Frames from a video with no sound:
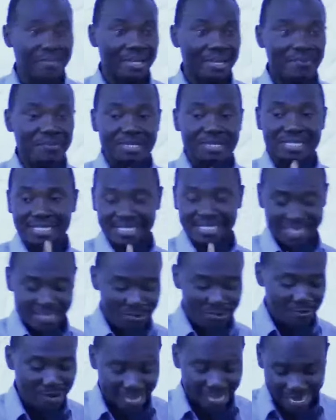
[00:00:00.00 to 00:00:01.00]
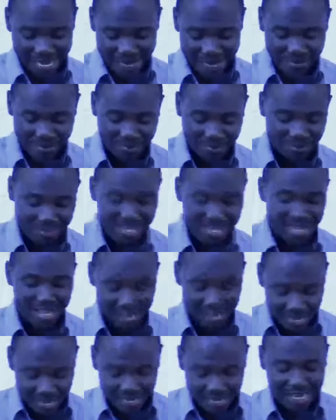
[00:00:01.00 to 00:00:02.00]
Then Mr. Zengo came
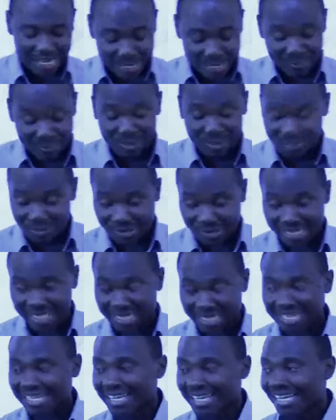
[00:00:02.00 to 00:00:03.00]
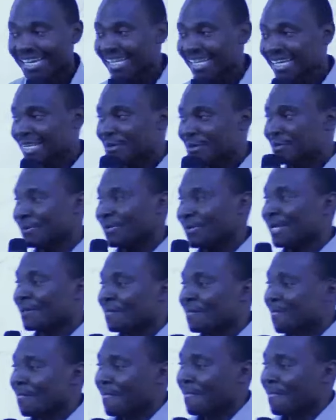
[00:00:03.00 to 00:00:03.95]
and again we prayed. Hallelujah.